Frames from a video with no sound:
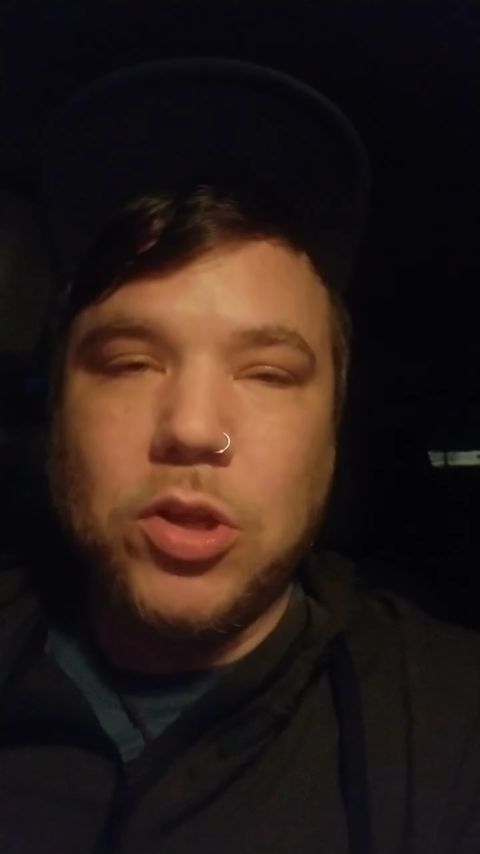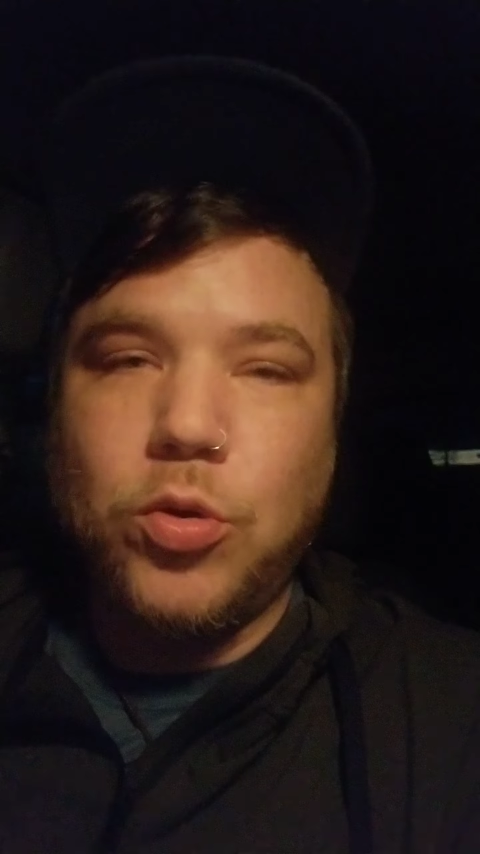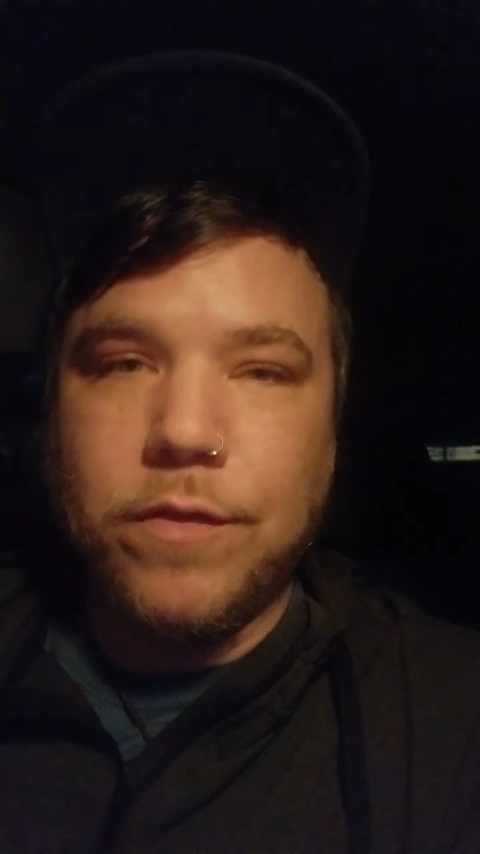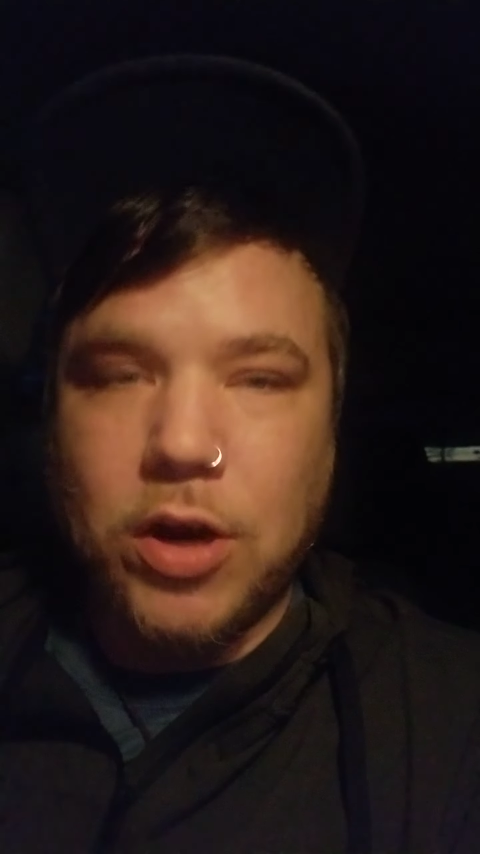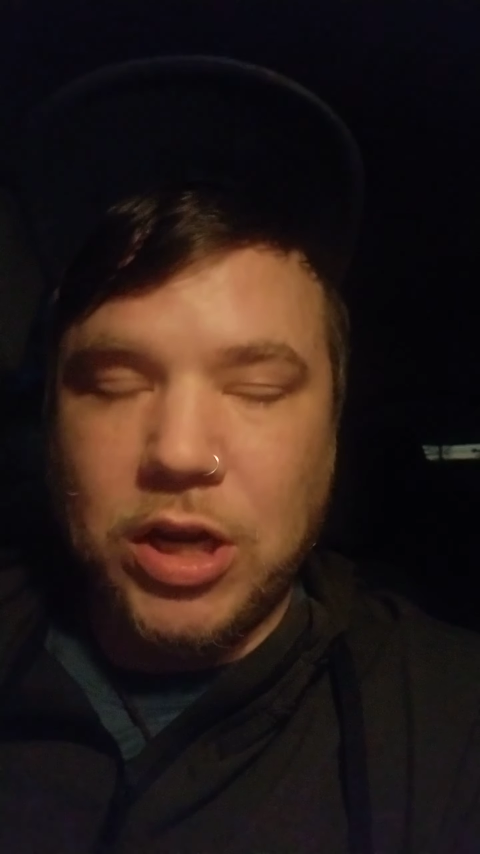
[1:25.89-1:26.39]
who
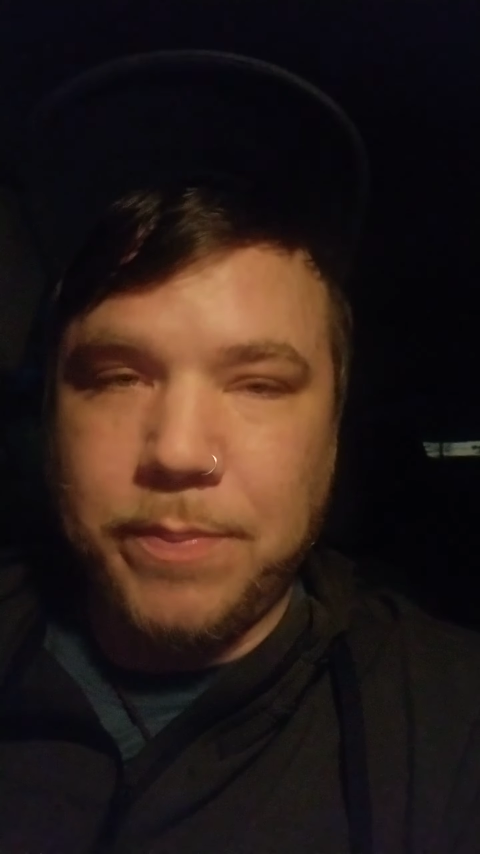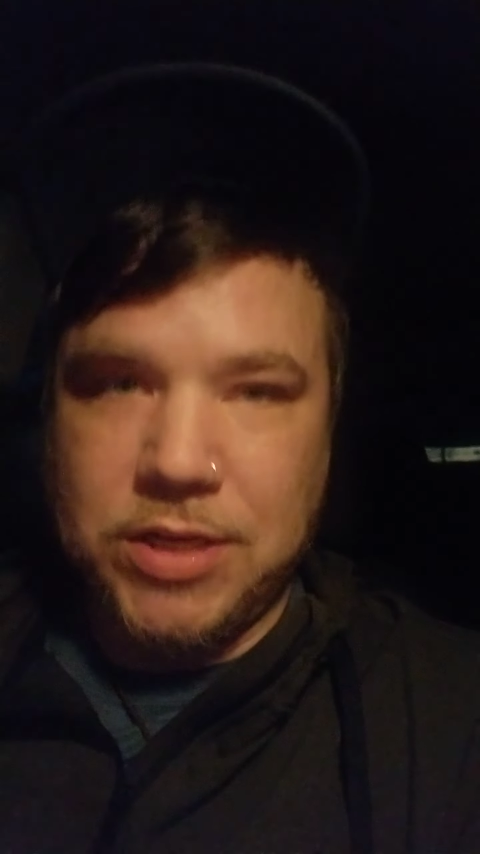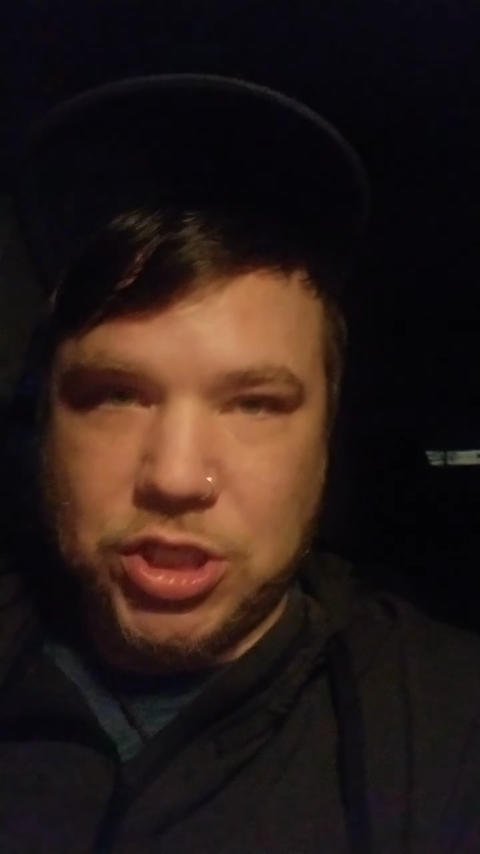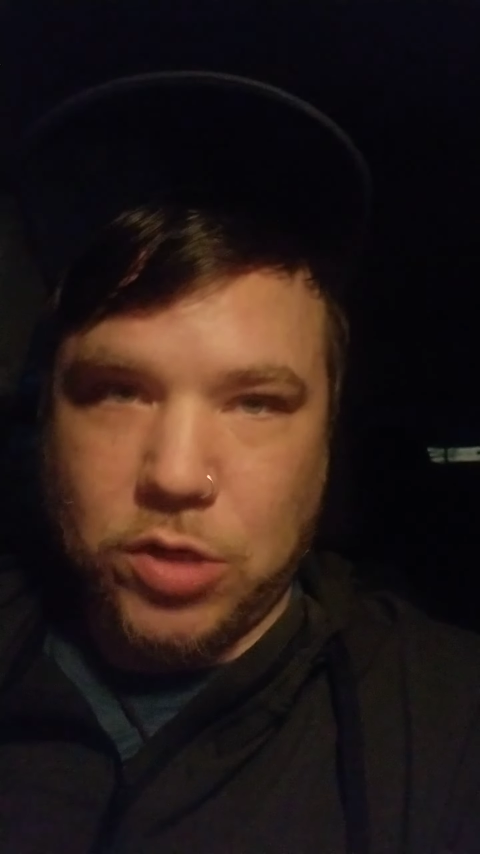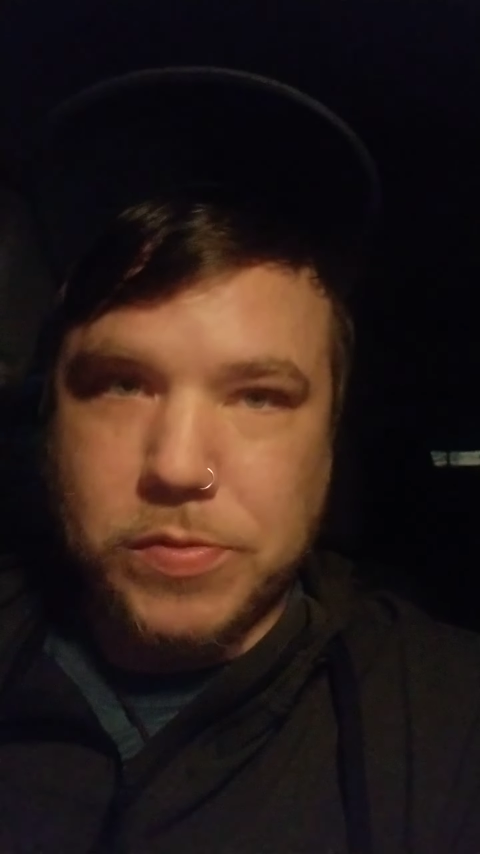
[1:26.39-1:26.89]
have already
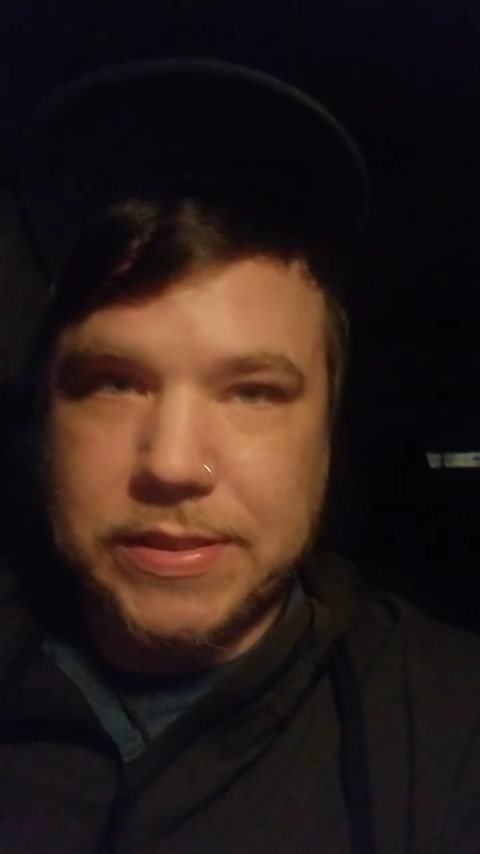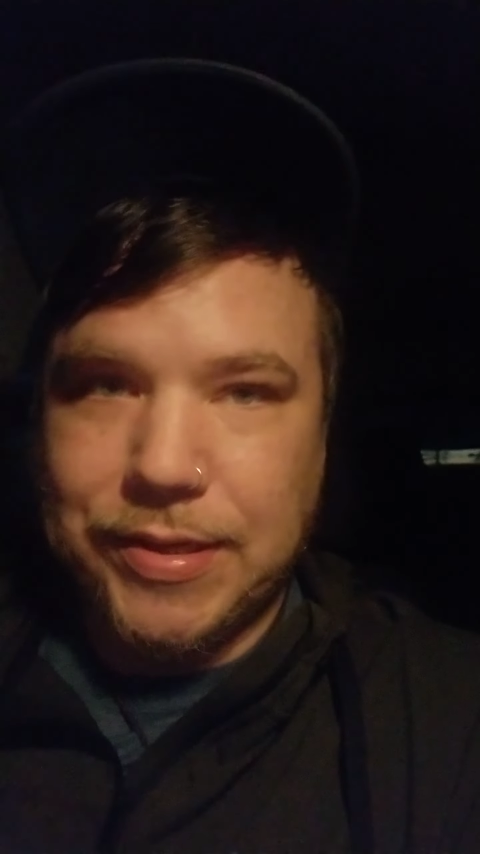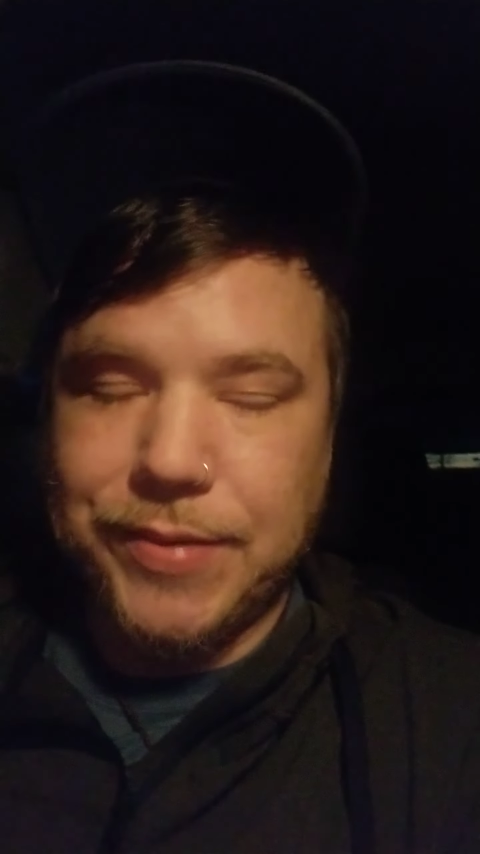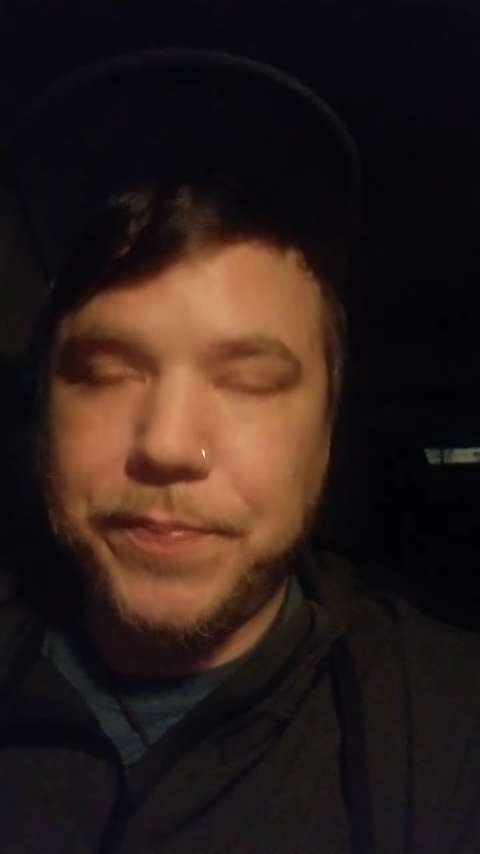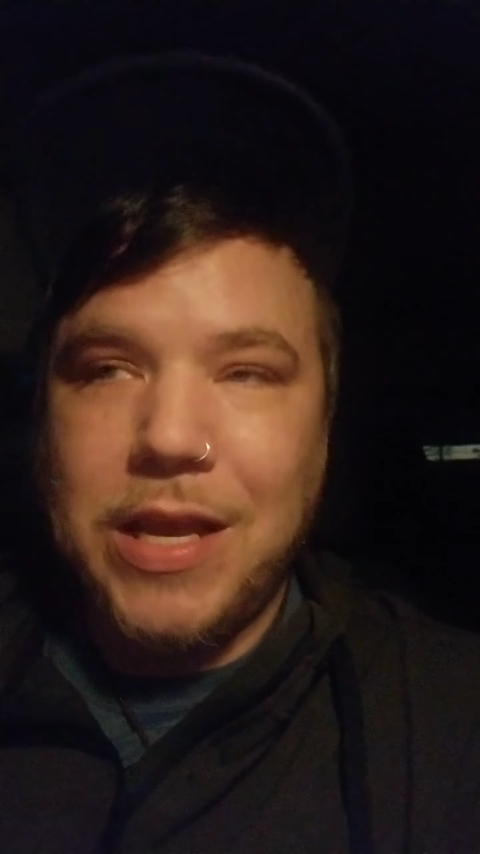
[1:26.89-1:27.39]
been
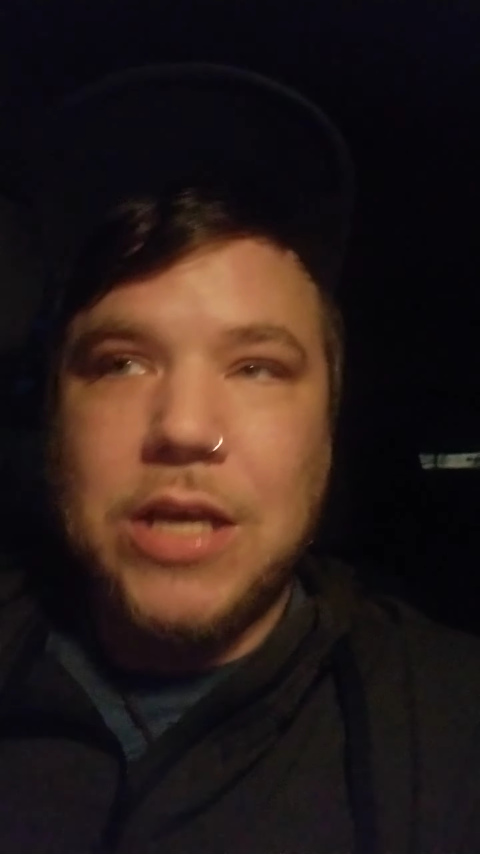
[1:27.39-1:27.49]
chosen